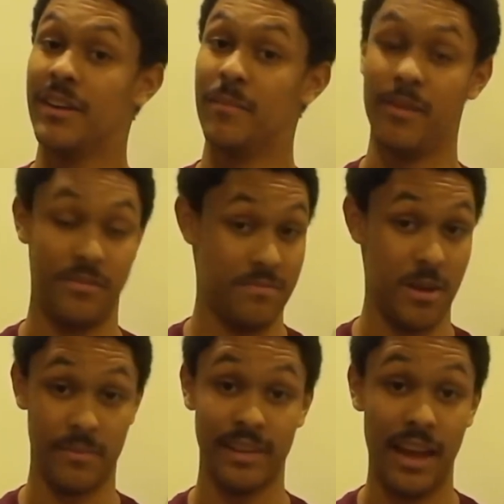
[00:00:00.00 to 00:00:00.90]
but
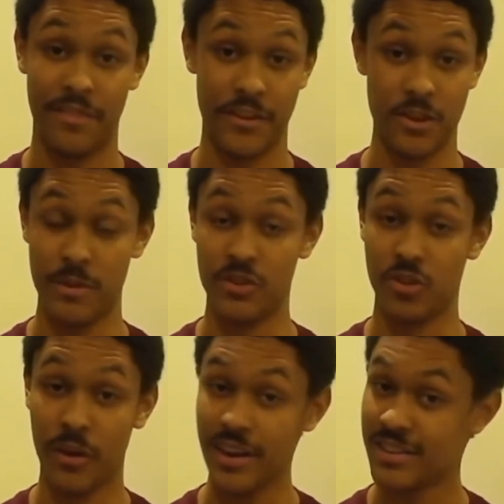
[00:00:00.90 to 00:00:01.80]
I'm glad that you
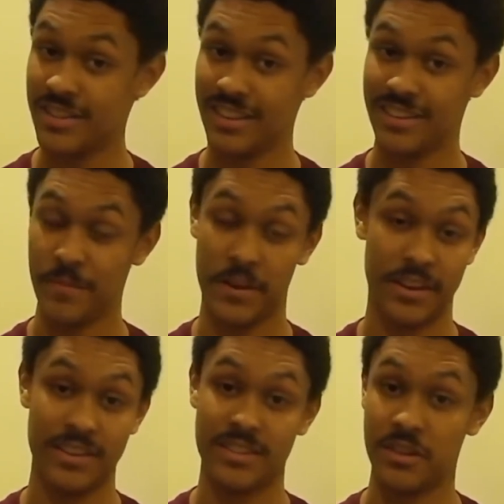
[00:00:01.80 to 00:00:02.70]
enjoy it,
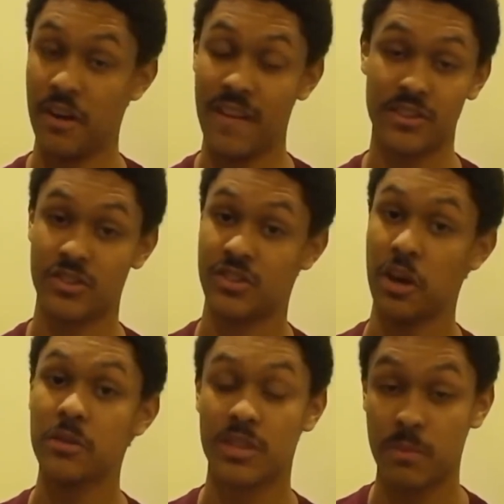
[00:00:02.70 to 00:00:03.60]
because, you know, that just
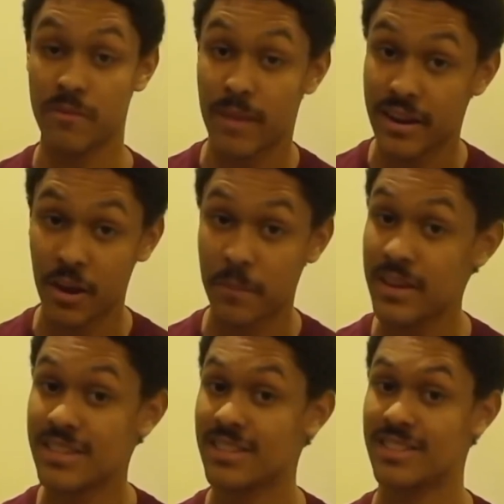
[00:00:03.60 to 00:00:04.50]
shows that we've made our
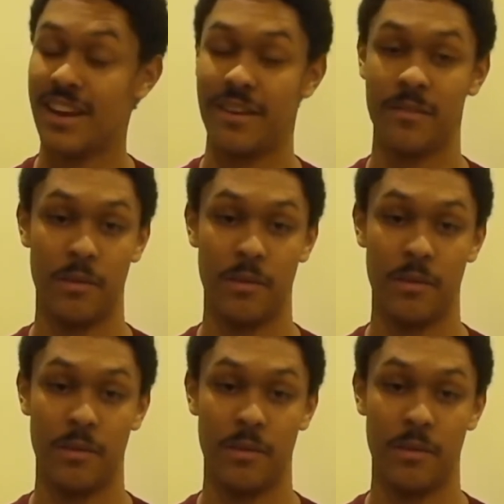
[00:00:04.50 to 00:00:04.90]
peace since then.